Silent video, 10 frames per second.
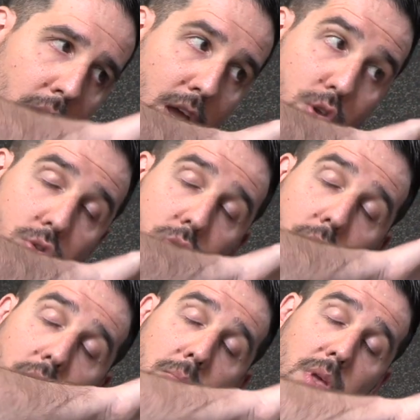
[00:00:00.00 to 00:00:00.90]
I usually
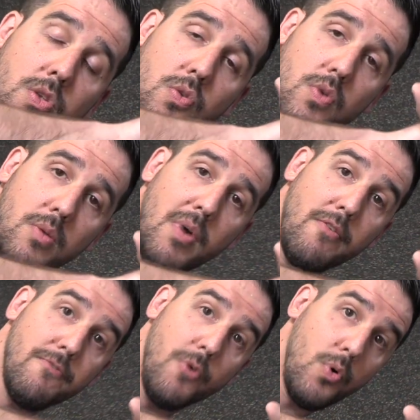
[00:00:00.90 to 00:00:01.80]
recommend doing
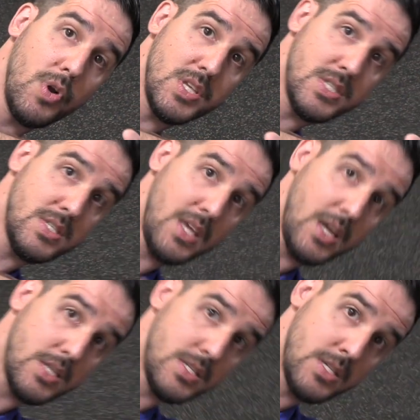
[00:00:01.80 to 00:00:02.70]
about 4 to
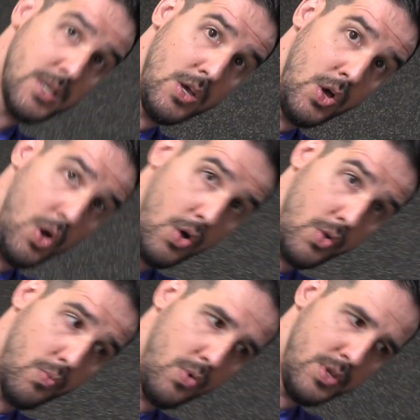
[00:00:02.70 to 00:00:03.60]
6
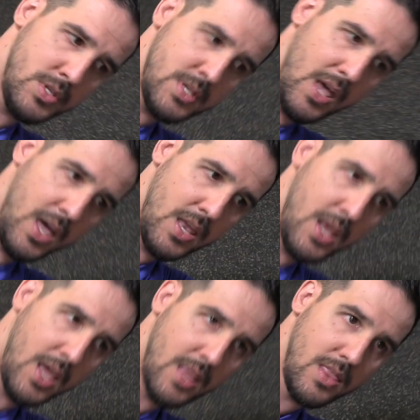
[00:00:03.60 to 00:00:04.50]
on one side
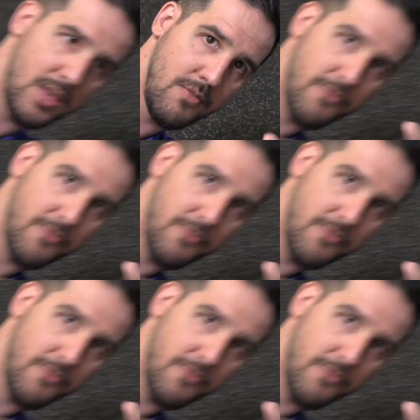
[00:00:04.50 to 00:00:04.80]
and then